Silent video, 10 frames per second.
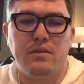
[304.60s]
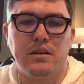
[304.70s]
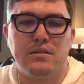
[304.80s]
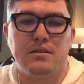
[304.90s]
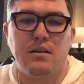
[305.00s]

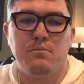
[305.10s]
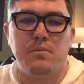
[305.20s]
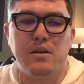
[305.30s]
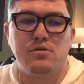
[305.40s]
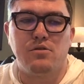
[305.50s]
in some
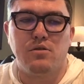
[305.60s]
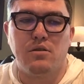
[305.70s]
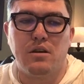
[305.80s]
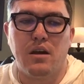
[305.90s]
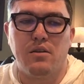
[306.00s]
measure
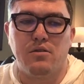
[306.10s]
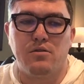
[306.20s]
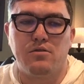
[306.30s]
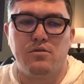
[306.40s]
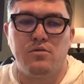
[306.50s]
or another,
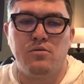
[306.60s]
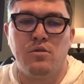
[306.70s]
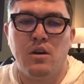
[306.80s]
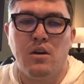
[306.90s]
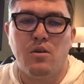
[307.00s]
to
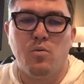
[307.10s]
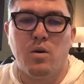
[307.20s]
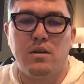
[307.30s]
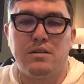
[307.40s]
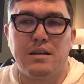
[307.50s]

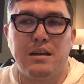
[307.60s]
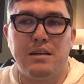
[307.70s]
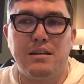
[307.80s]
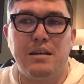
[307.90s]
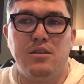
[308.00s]
want to
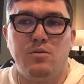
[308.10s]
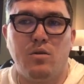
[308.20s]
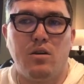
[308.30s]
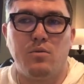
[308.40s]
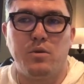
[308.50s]
continue
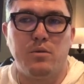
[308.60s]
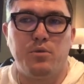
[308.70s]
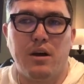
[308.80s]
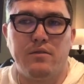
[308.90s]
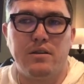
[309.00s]
on when the
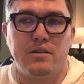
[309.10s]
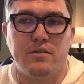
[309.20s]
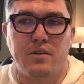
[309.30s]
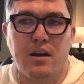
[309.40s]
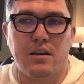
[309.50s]
providence
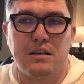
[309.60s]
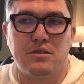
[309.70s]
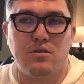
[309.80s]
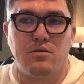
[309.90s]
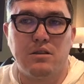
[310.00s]
of God has
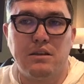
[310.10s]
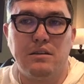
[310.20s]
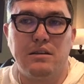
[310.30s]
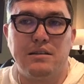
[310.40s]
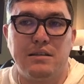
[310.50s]
so
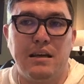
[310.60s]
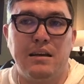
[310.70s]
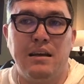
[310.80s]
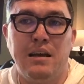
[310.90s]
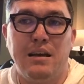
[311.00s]
clearly
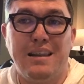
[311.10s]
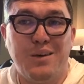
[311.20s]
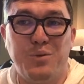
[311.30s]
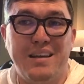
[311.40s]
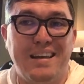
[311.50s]
said that
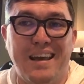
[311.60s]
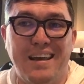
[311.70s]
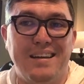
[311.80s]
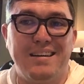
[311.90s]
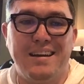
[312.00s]
we
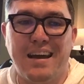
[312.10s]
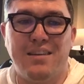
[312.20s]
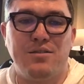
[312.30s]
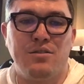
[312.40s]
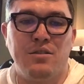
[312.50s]
can't
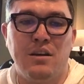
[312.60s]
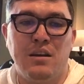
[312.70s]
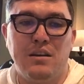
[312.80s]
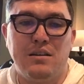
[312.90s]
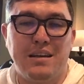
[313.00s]
gather
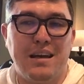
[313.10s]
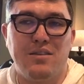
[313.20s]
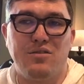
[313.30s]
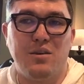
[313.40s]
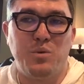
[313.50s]

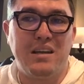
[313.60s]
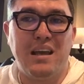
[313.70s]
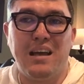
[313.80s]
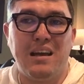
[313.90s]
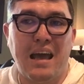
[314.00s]
together, that we
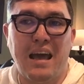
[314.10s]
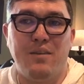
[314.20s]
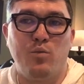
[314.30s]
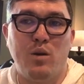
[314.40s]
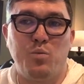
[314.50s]
can't
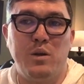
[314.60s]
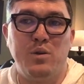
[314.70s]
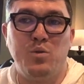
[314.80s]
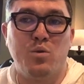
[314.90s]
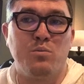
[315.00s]
have what we
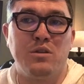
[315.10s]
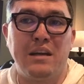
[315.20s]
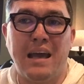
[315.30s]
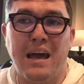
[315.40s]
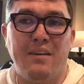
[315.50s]

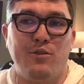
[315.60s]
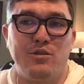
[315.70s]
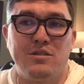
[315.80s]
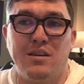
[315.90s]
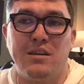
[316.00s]
normally have
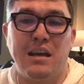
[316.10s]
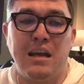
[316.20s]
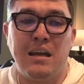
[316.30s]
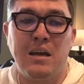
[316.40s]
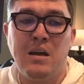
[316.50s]
on
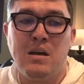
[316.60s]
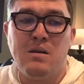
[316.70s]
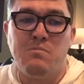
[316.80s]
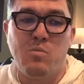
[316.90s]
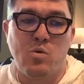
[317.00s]
Sunday
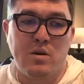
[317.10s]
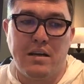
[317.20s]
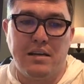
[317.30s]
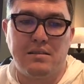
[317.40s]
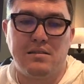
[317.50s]

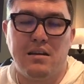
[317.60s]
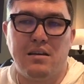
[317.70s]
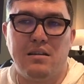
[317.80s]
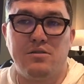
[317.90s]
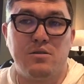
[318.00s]
mornings.
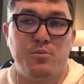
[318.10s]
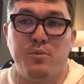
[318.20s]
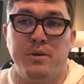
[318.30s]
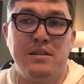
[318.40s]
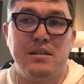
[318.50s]
Uh, there's a
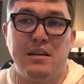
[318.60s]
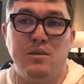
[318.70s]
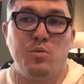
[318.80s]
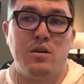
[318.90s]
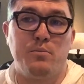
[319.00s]
propensity
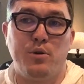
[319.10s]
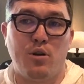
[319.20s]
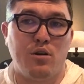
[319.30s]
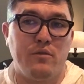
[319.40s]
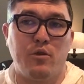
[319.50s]
to want to put
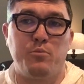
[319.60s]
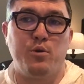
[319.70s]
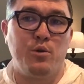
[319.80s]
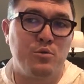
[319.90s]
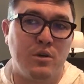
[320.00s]
all of our
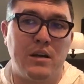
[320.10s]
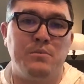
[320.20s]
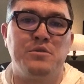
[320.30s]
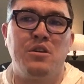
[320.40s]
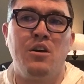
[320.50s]

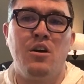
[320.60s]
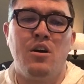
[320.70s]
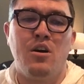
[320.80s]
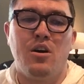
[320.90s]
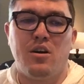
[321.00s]
programs
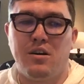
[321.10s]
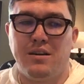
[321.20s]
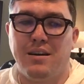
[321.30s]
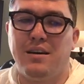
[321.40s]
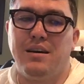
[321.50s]

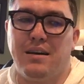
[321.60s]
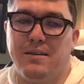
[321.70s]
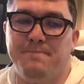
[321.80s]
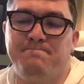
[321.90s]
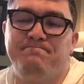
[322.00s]

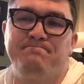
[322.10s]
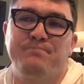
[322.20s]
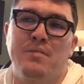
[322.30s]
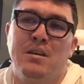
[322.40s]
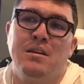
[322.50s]
online.
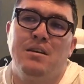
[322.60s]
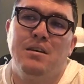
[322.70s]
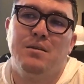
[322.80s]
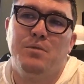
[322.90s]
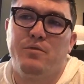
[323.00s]

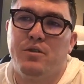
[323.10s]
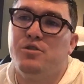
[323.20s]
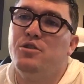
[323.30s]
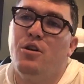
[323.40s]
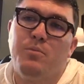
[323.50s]
But
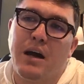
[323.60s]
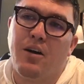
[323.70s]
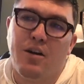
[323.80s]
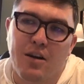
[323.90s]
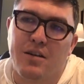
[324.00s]
friends, you know my
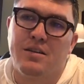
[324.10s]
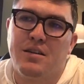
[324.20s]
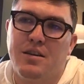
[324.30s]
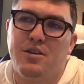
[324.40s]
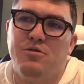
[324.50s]
heart.
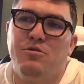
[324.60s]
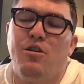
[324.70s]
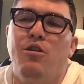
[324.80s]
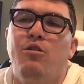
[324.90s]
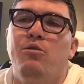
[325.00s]
You
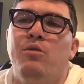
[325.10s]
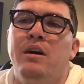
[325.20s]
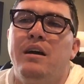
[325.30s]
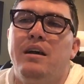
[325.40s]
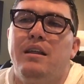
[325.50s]
know
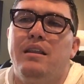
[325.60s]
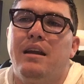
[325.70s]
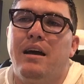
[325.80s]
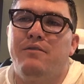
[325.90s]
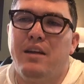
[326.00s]
that
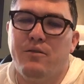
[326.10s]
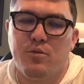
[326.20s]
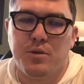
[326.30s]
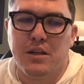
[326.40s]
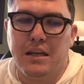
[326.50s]
I've never
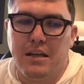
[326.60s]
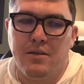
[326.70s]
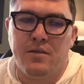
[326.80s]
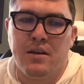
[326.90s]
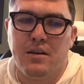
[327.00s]

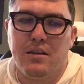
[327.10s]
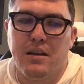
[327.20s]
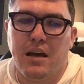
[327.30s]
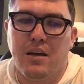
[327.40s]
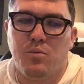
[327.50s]
believed
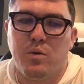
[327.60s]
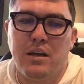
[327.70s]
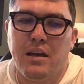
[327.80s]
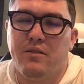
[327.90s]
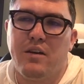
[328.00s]
that
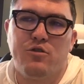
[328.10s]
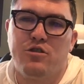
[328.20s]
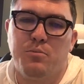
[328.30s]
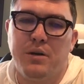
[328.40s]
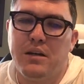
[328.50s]
we have ever
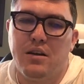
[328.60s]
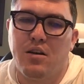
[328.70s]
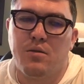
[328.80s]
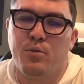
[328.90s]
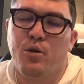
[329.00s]
depended
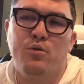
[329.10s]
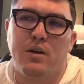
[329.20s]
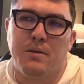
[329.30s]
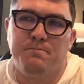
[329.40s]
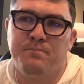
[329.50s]
on a
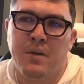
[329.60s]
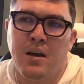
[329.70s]
program.